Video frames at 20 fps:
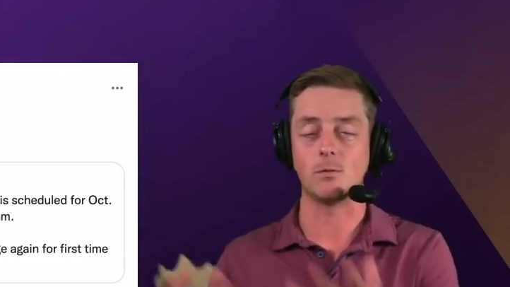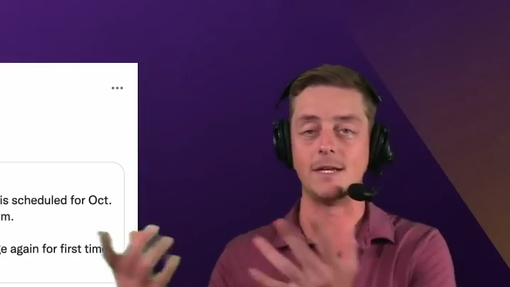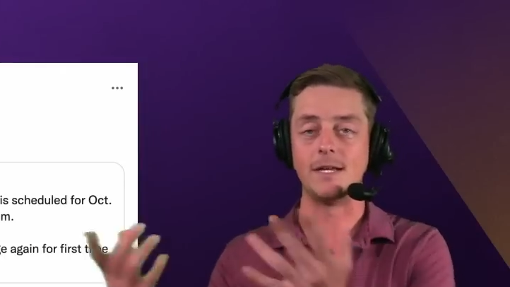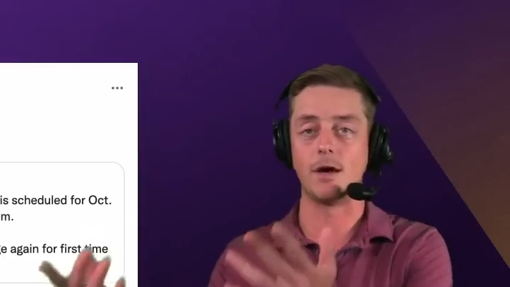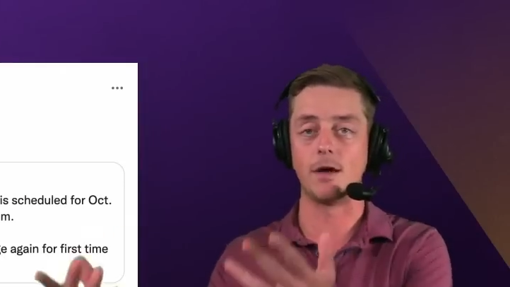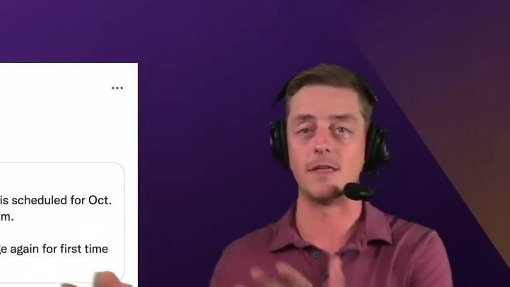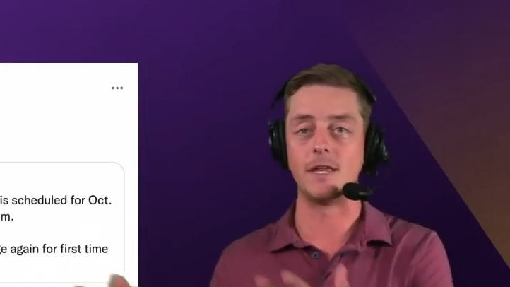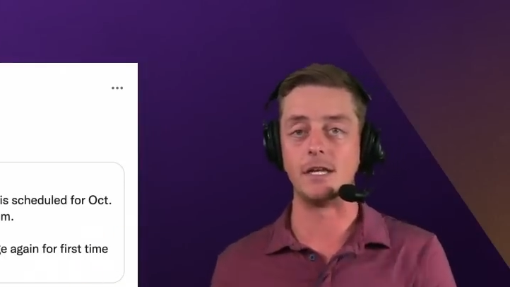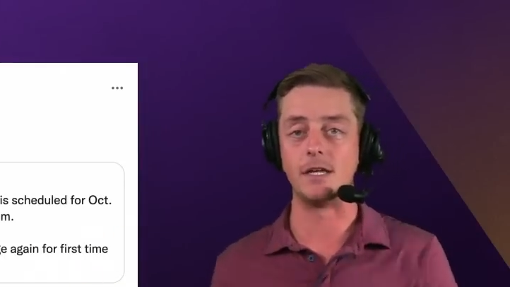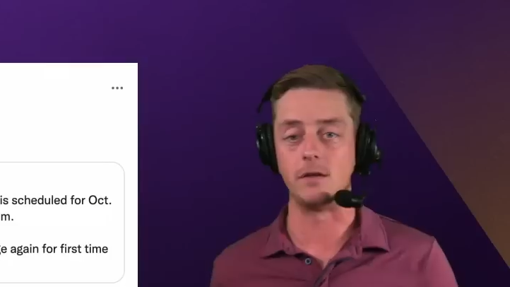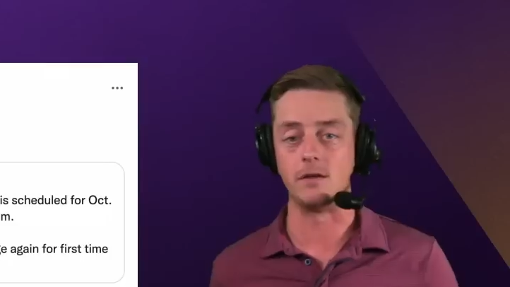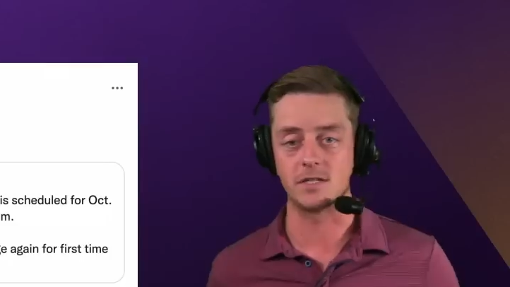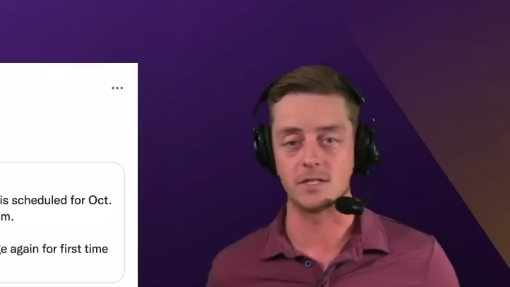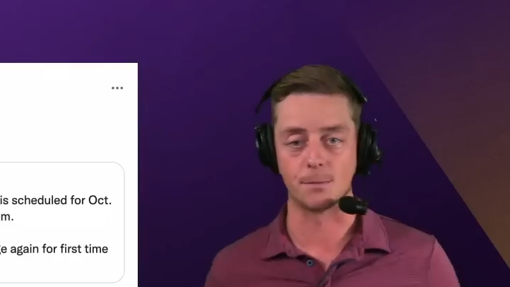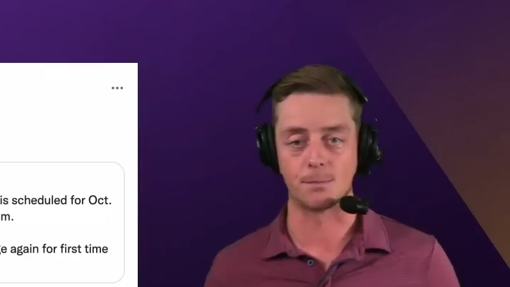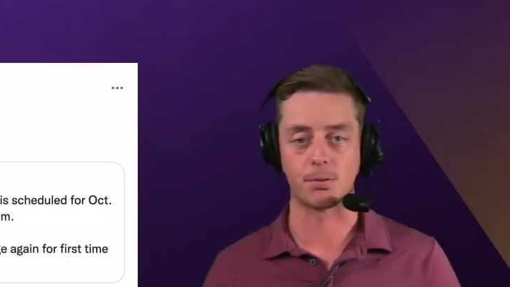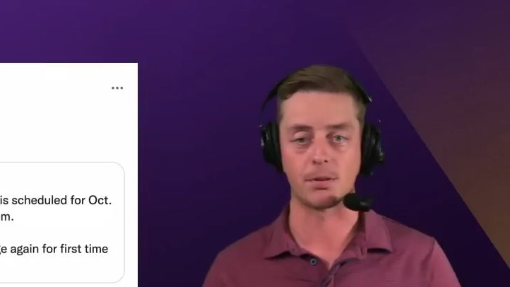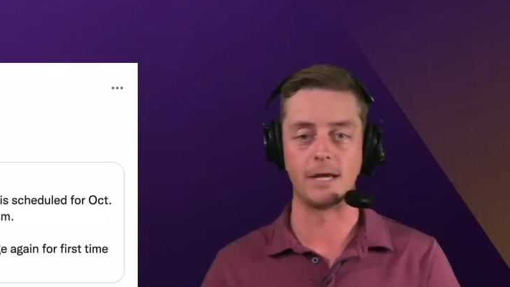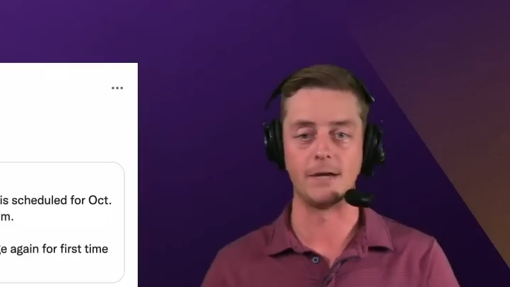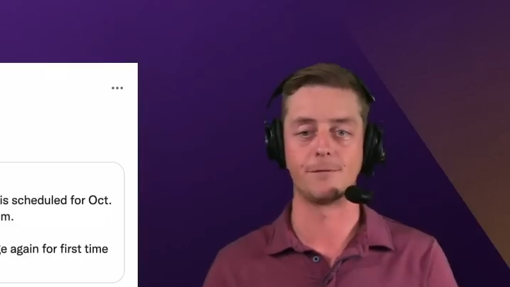We know that he used
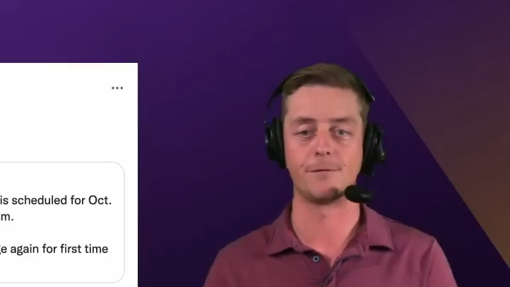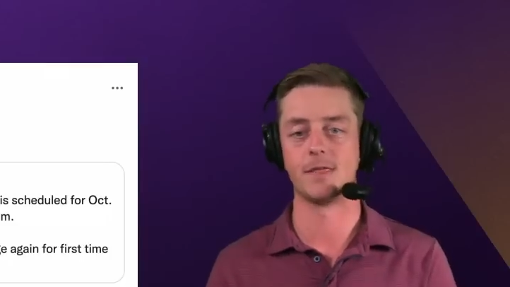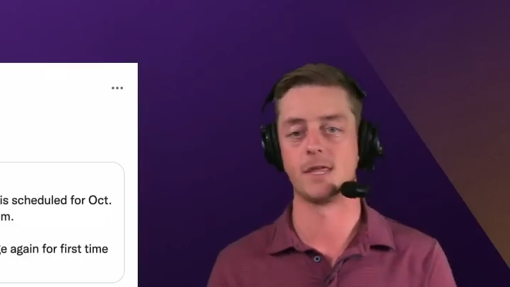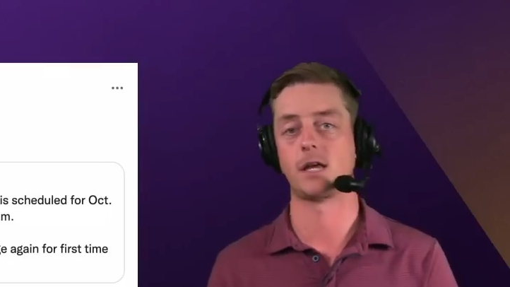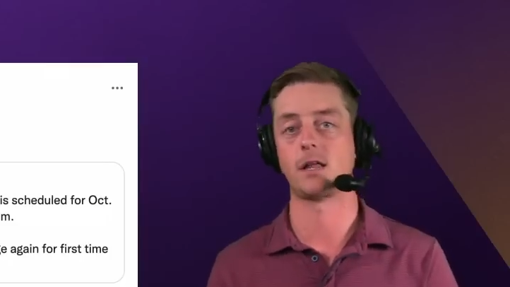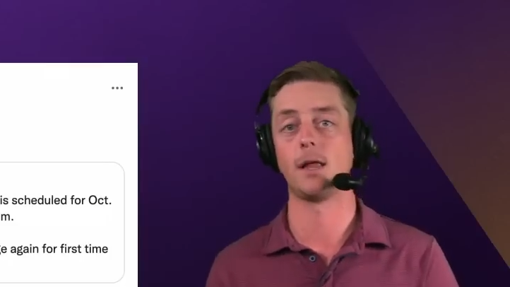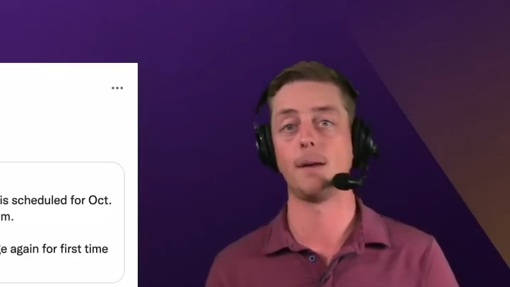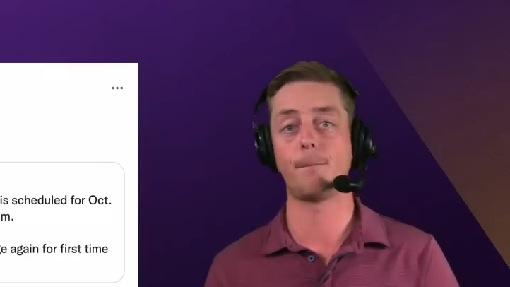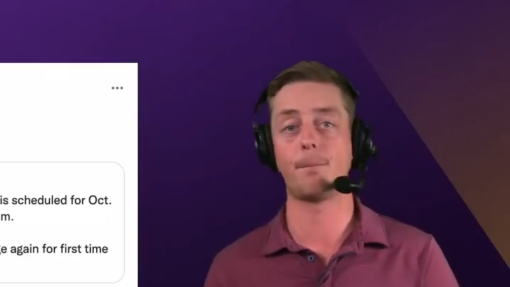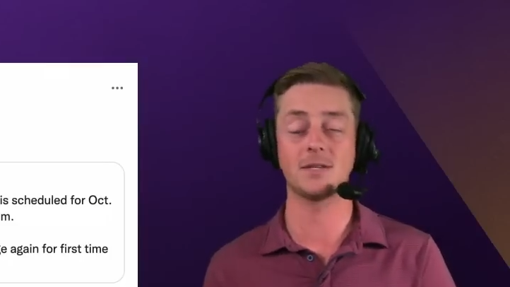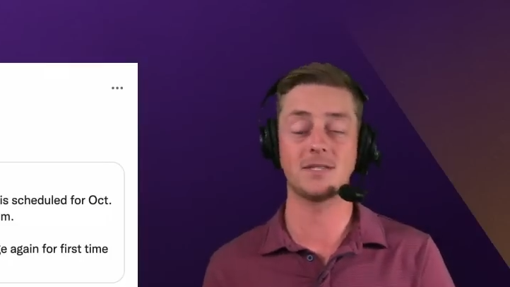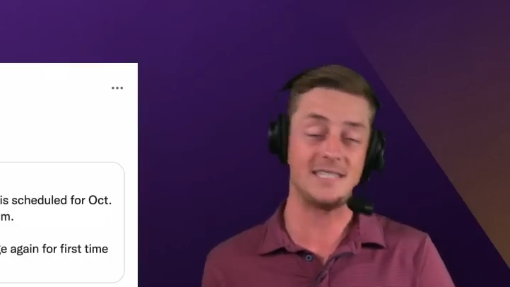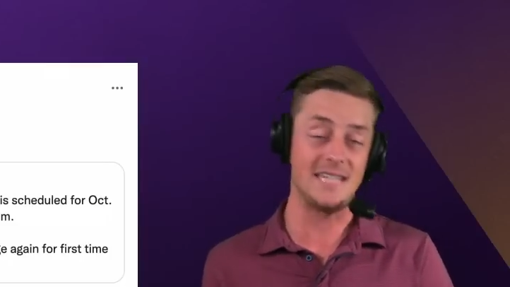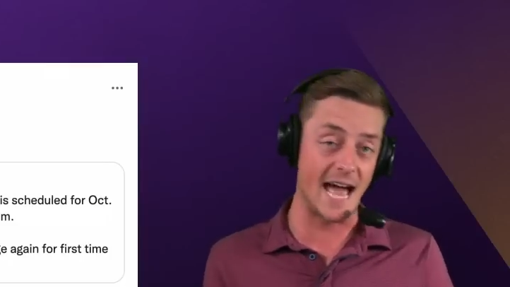to play for the Clippers.